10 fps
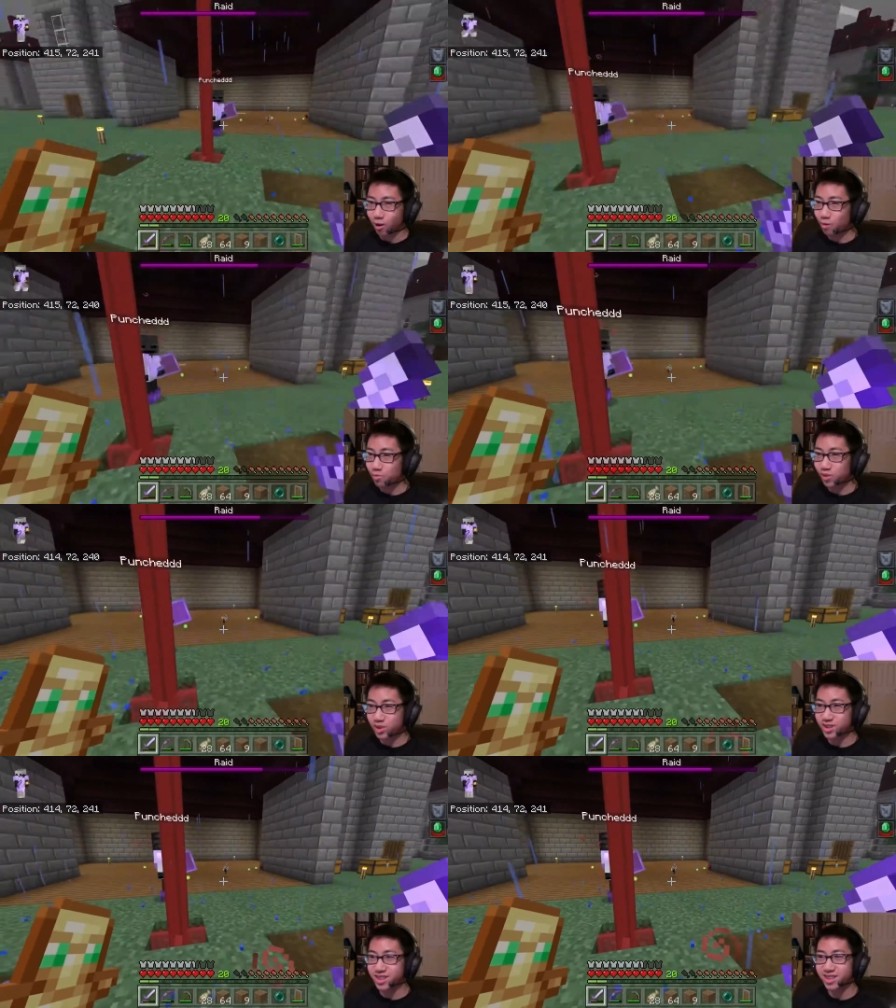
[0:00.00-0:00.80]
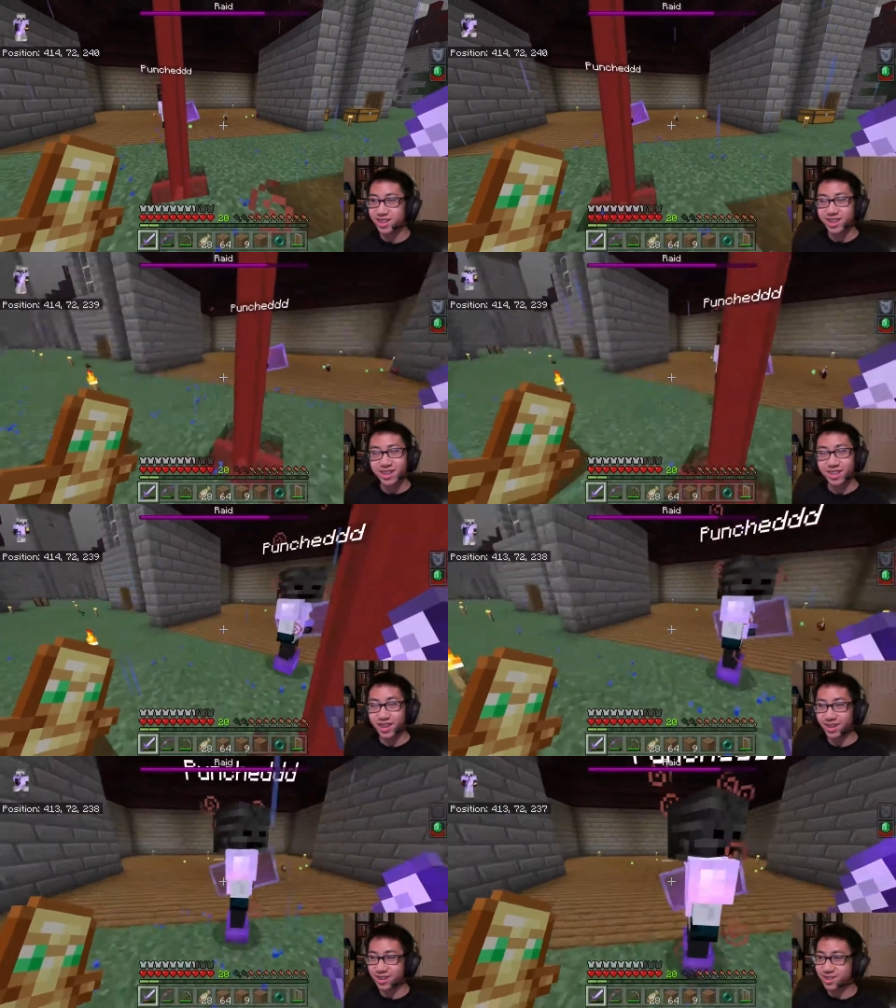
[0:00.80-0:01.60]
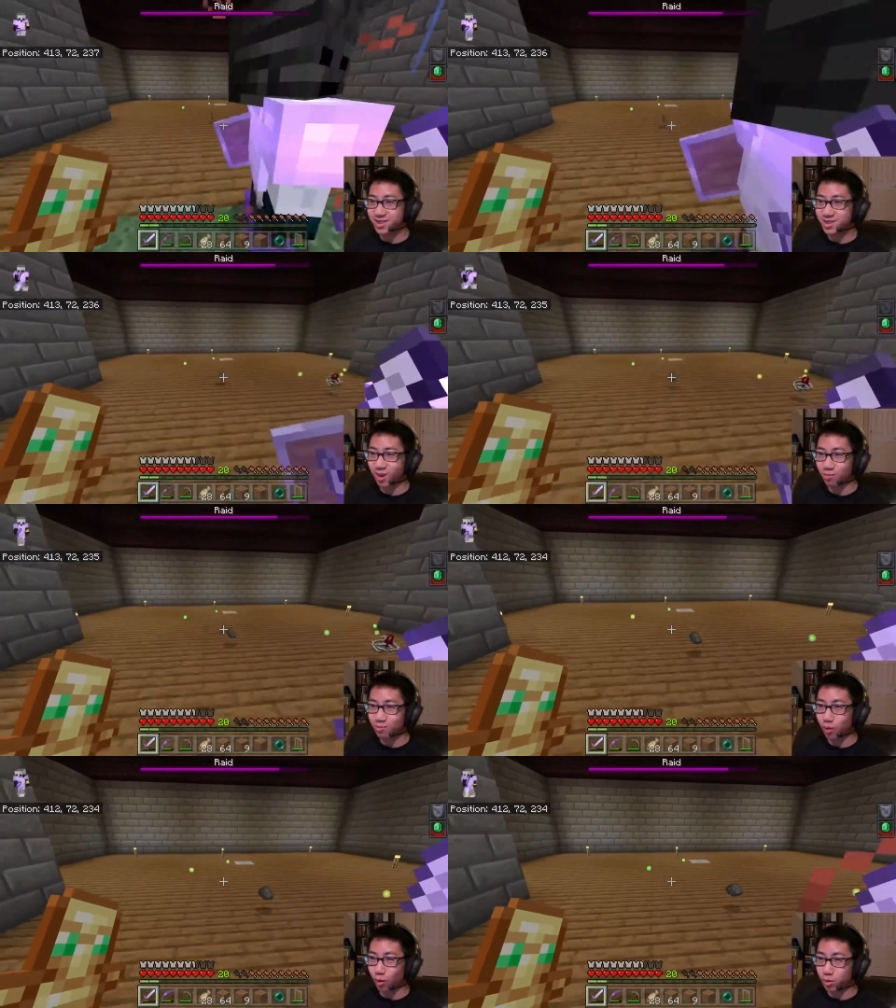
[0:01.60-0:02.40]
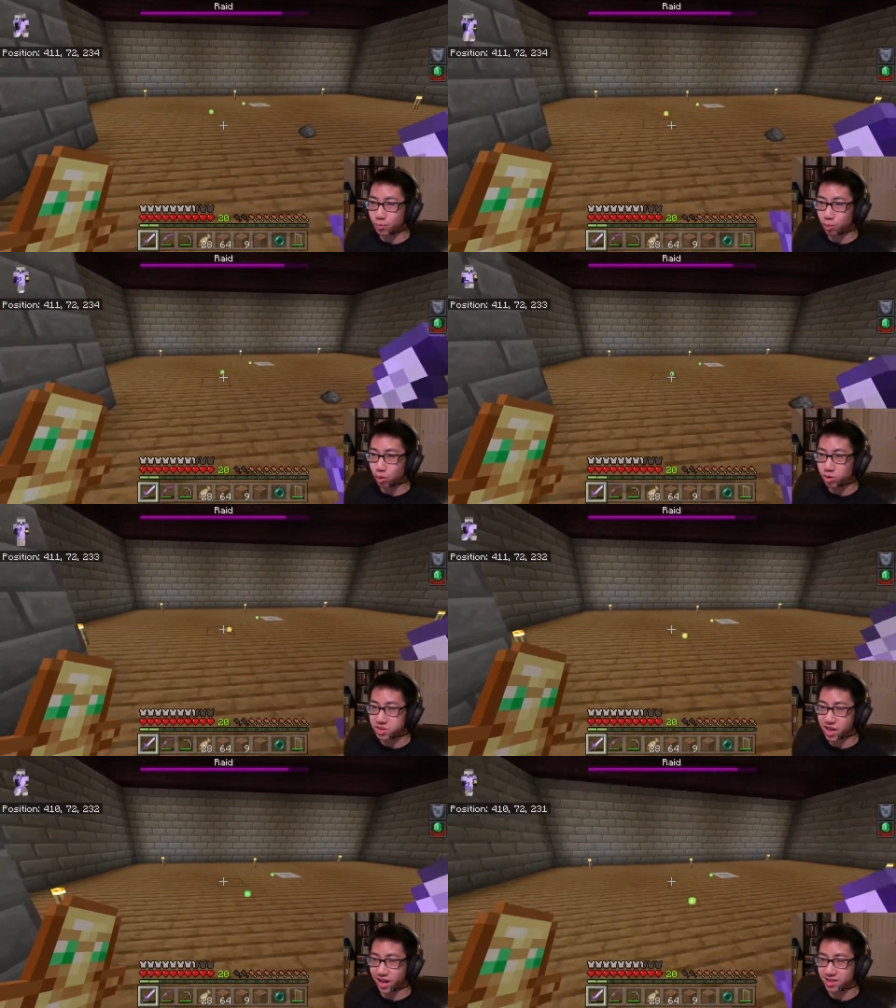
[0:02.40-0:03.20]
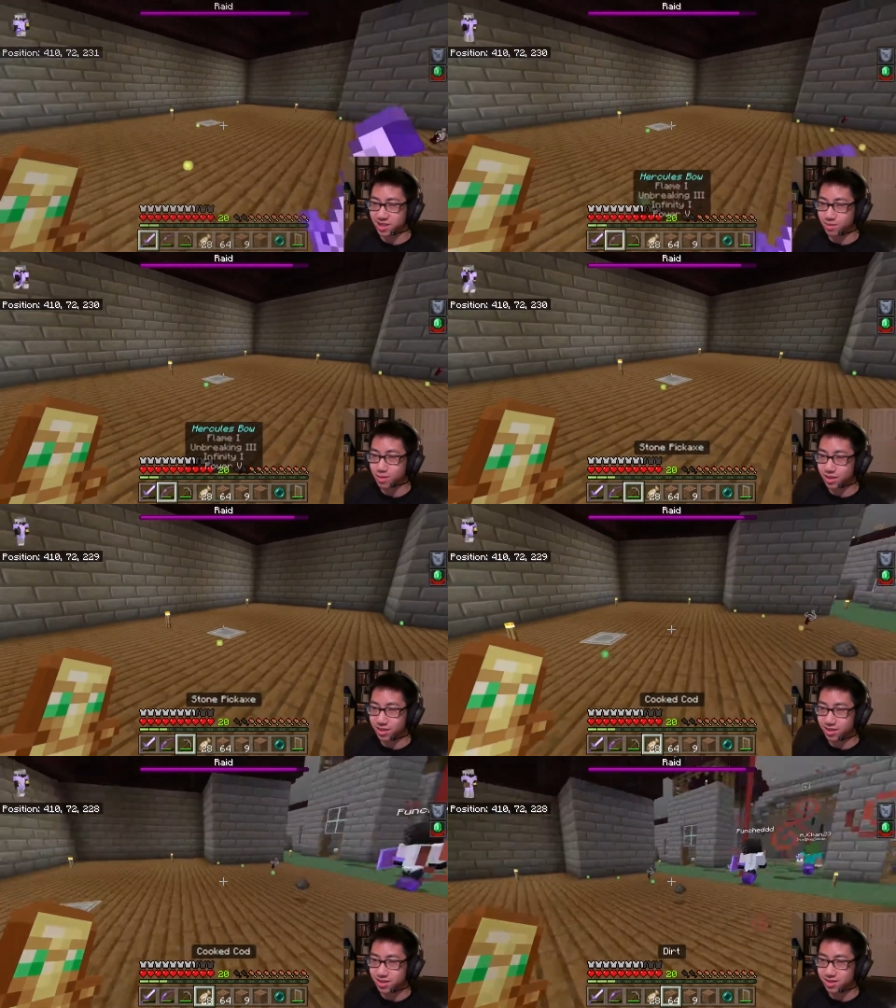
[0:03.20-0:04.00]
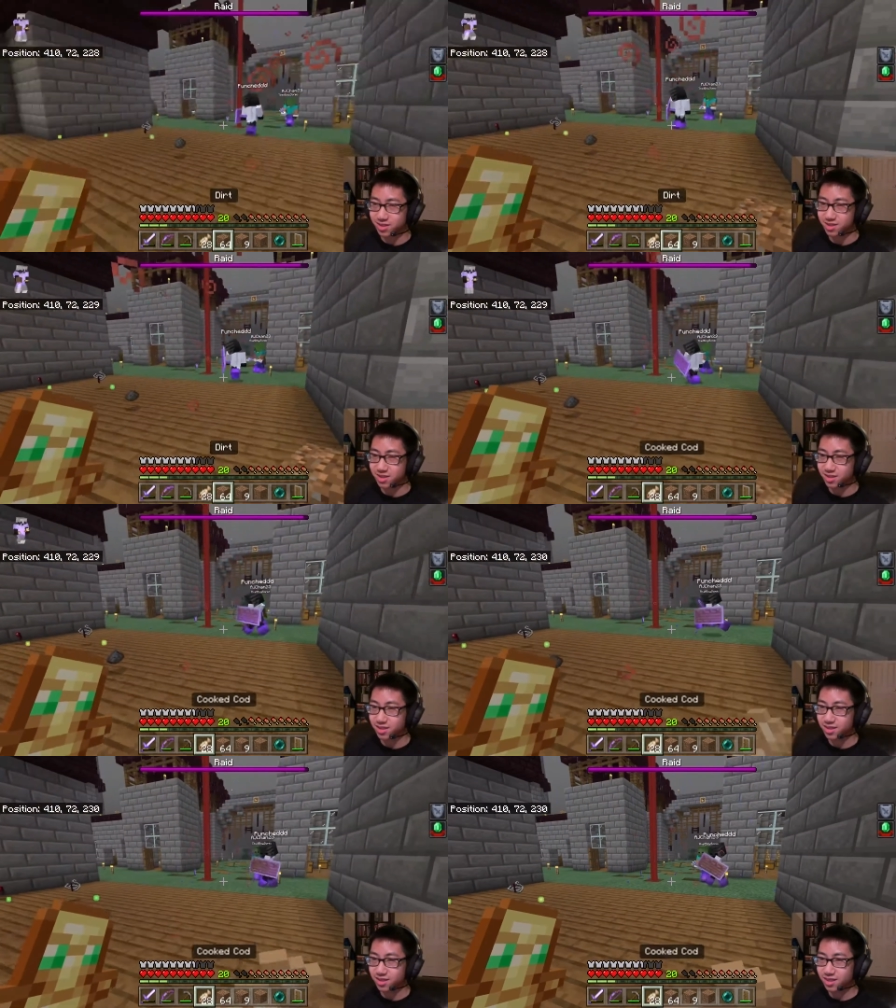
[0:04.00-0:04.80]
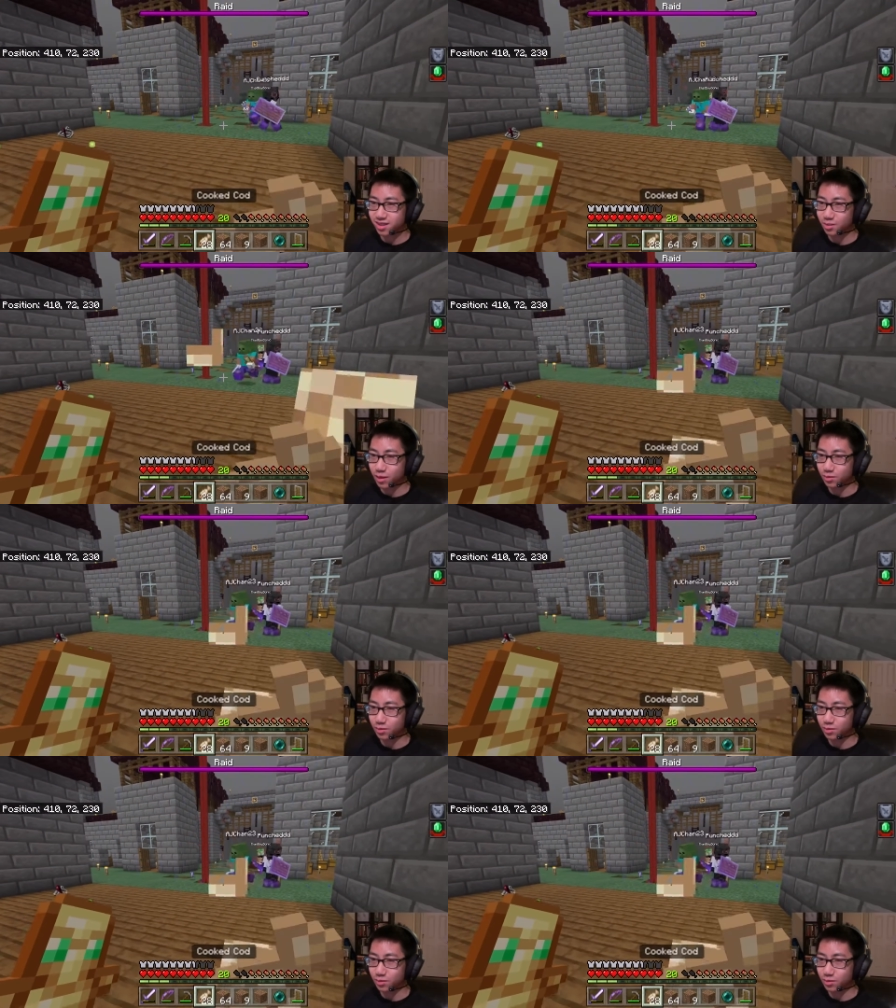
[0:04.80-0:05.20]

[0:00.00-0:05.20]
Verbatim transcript: Hopefully, they don't pull the pool tactic because... Come on,